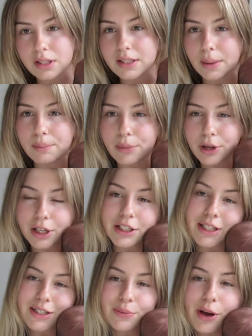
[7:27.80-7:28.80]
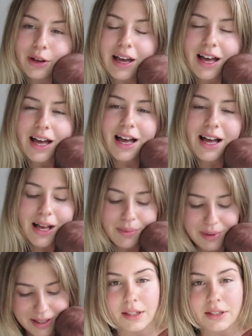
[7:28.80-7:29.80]
Somebody just woke up!
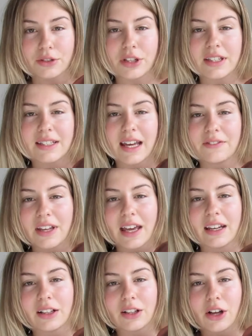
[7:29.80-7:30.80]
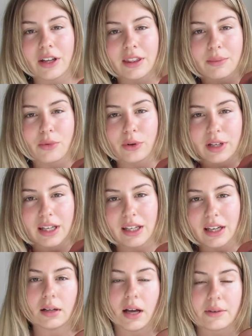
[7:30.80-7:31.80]
So just after 8 o'clock in the
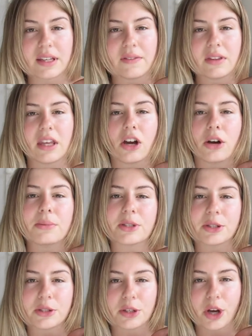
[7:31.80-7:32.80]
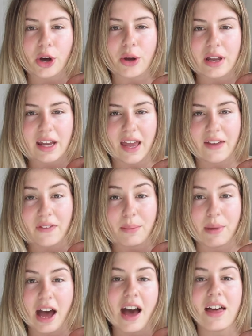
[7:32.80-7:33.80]
morning, I was given the option to go and have a
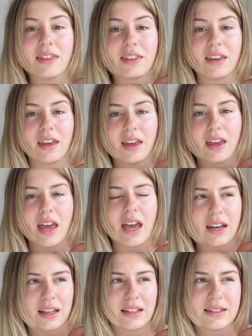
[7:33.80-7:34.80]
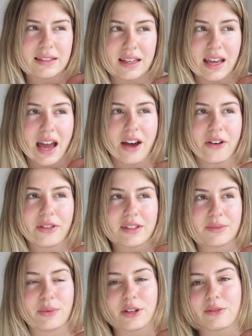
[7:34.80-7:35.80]
bath. And I can see how
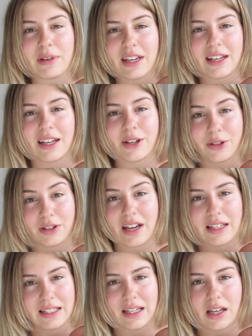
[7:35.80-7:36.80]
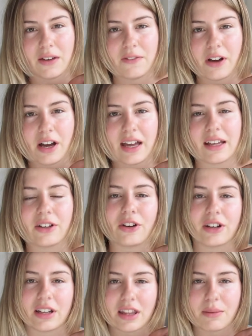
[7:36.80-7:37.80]
this would have been a good idea if I had
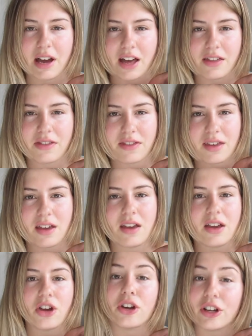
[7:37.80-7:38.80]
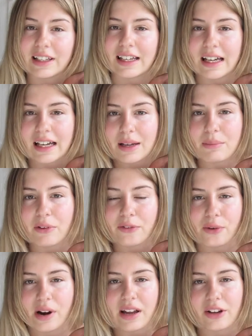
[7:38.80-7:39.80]
gotten in the bath earlier
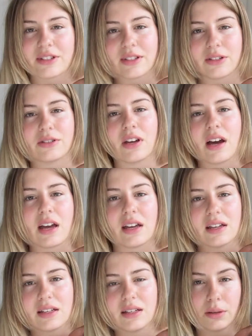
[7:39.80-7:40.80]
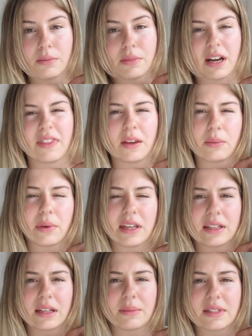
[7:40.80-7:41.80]
before I got so tired. But I think we
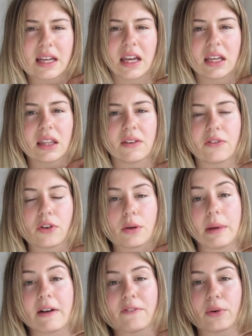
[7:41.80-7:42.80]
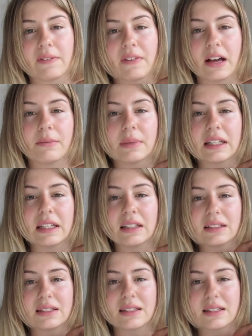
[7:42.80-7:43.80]
ended up staying in there for about 45
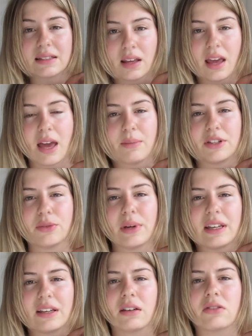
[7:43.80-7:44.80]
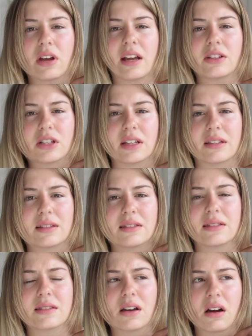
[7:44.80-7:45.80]
minutes. And between
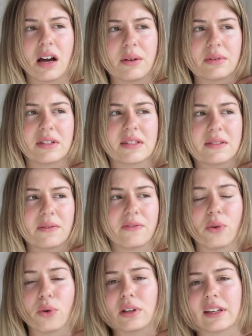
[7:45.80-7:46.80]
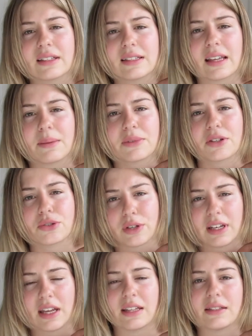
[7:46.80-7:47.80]
contractions, I was falling asleep, so
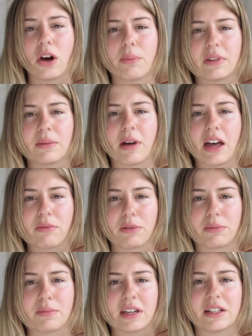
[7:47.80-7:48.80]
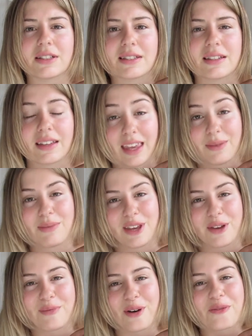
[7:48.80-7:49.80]
Trent had to hop in the bath with me just to keep me
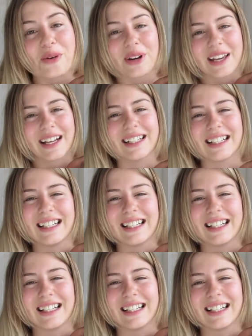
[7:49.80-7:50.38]
above water.